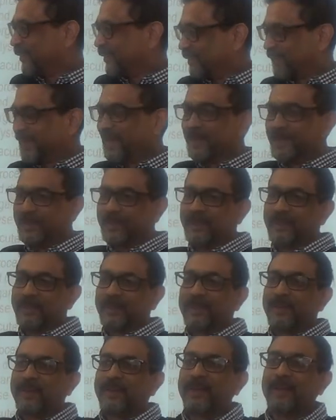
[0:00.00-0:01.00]
Okay?
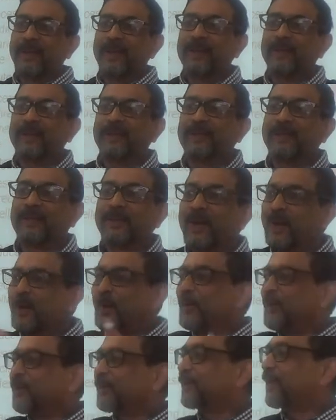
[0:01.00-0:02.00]
And
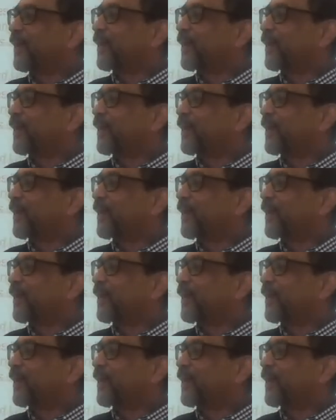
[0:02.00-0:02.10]
now the